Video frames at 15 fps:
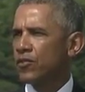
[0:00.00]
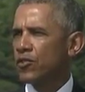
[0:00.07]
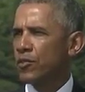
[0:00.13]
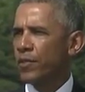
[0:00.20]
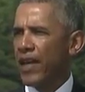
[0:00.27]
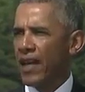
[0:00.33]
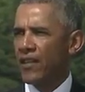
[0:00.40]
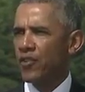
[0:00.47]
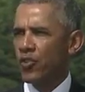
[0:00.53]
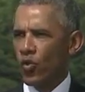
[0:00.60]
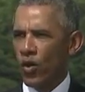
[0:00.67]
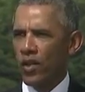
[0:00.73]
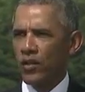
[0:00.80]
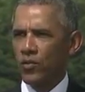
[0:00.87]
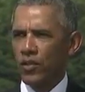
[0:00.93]
Japan
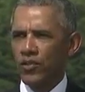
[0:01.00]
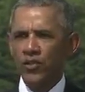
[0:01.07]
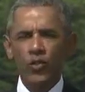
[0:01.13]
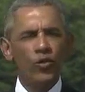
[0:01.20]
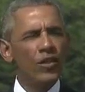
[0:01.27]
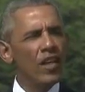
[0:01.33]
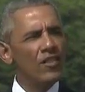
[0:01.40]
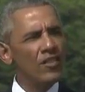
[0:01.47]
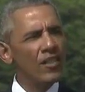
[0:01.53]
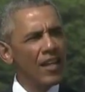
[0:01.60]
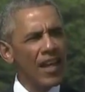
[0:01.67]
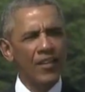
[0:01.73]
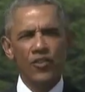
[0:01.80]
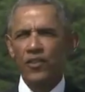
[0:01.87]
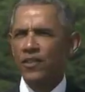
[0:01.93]
joined with 24
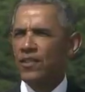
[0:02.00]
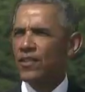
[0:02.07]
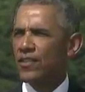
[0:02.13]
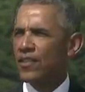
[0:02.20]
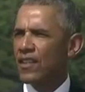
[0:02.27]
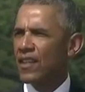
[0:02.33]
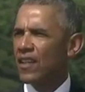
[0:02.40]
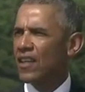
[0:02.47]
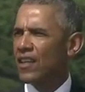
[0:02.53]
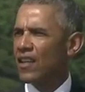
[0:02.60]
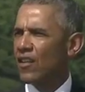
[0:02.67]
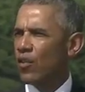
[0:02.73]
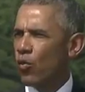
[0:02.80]
nations in